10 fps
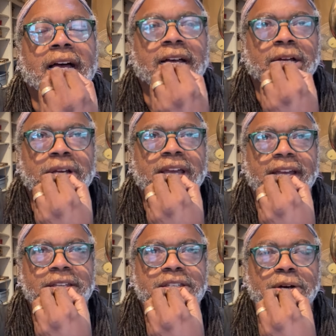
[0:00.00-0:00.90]
Uh,
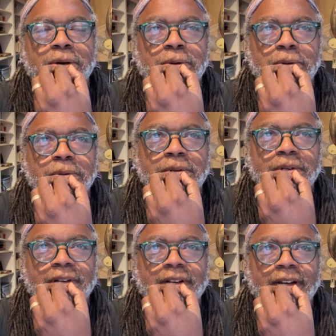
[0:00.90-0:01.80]
okay, so
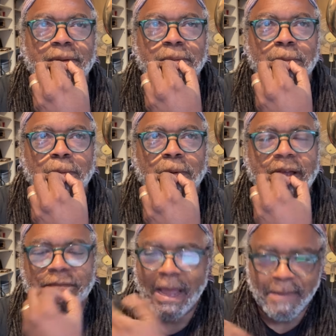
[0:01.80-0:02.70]
uh,
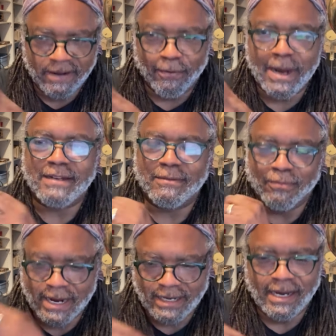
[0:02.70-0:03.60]
if I mean if Ranty,
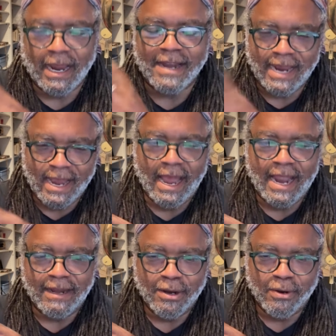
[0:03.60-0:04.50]
Ranty, I yeah,
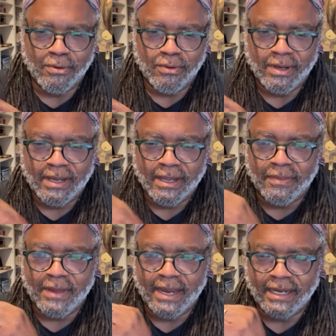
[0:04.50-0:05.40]
I know
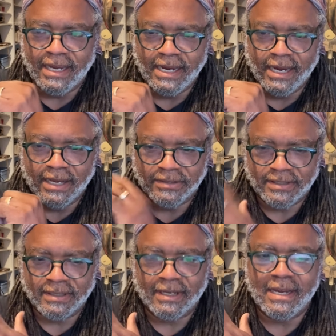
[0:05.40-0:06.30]
that he
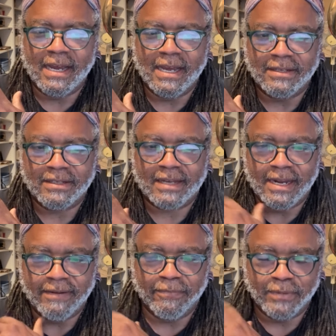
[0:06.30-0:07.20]
has he has
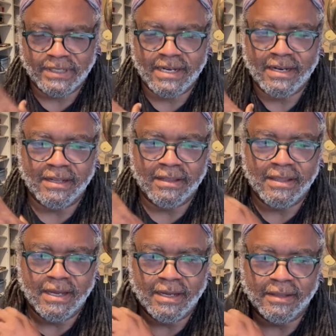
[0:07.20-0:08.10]
kind of rescinded
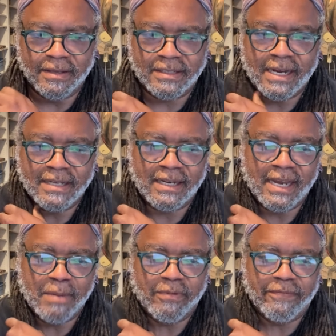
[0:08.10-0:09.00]
the the stance he
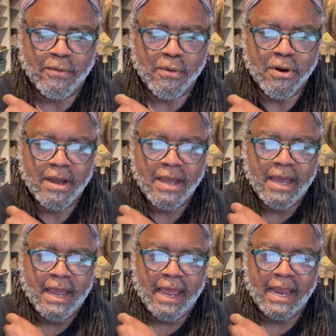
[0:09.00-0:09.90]
had before
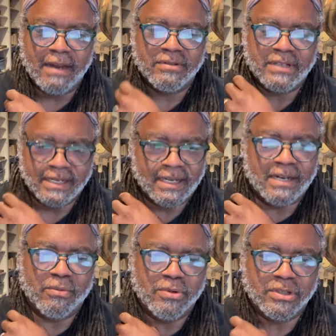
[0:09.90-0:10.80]
and says
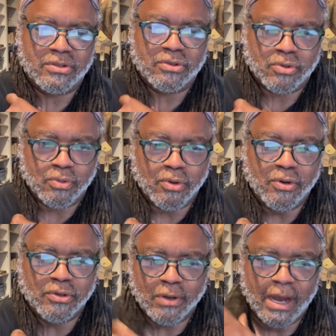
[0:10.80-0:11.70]
that it was
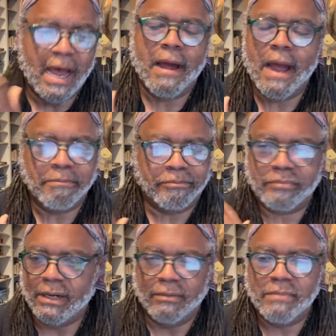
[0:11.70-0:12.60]
true. So I, I'm
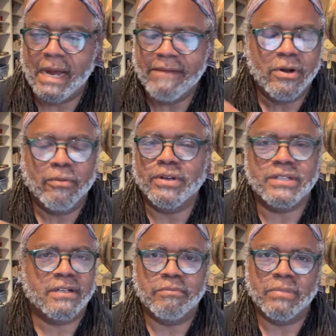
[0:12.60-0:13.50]
you know I have no
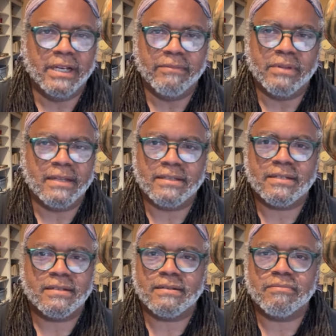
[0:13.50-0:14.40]
reason to believe
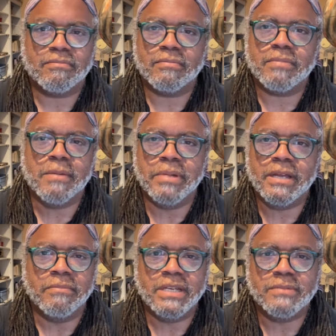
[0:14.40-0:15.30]
that's him,
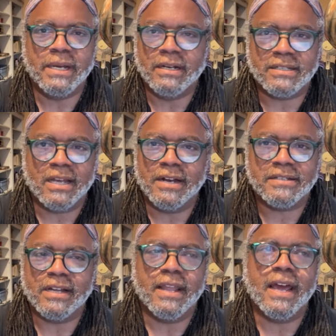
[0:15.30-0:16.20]
him he's being
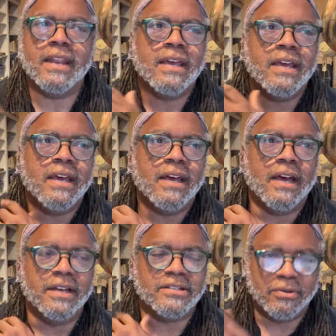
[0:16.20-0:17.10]
dishonest on that.
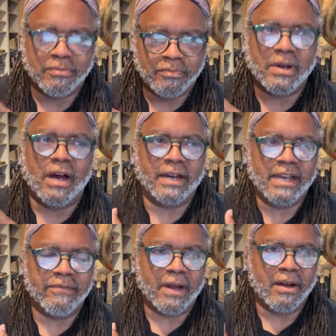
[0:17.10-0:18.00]
Uh, so I'll
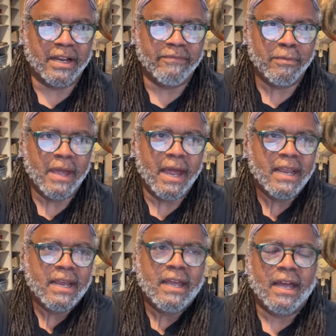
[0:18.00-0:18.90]
give I'll give him
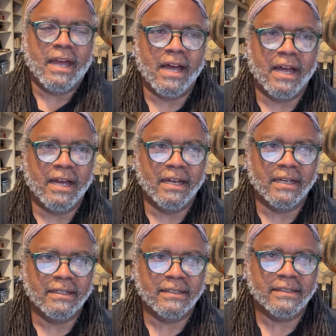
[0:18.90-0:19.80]
that.
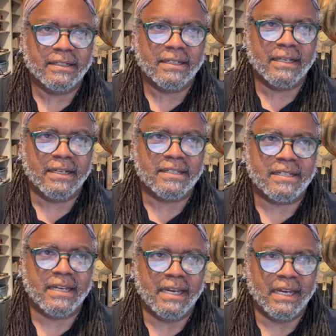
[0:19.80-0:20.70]
Uh, let's
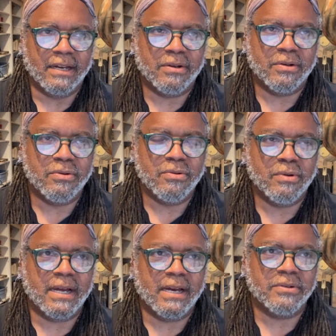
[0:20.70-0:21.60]
see
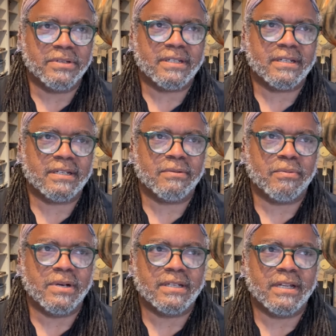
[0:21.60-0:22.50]
who else
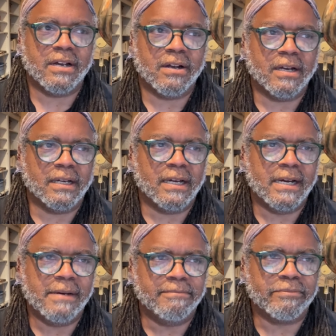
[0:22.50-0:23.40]
was there.
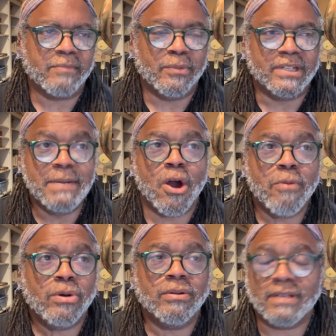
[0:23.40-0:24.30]
Um, well, D
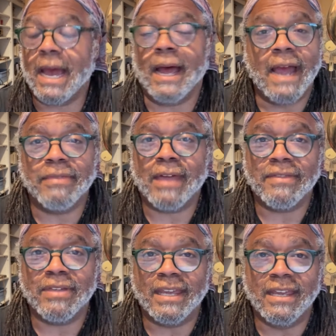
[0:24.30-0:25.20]
Marble, yeah, I
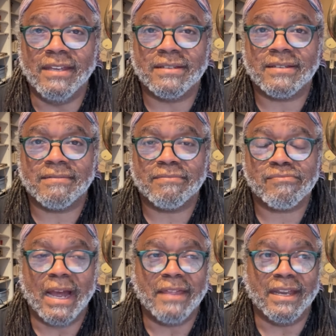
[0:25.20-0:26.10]
I think he's
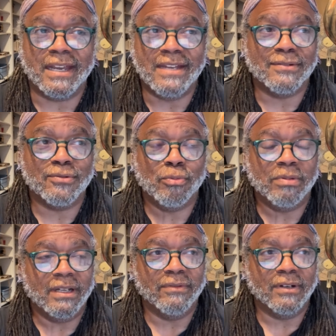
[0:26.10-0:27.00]
I think he's a true
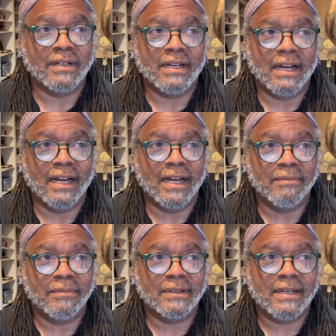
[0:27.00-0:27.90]
believer.
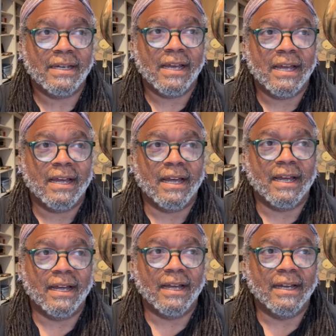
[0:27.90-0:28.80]
Um,
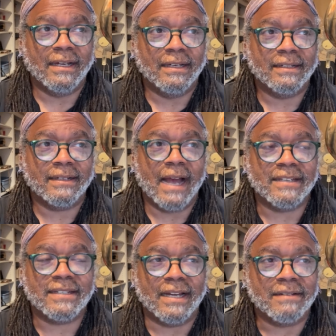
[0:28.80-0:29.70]
uh,
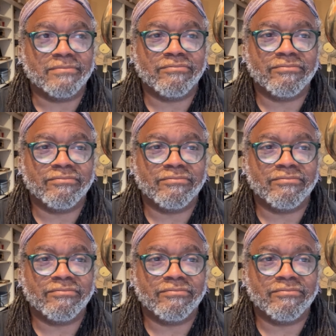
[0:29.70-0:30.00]
I, I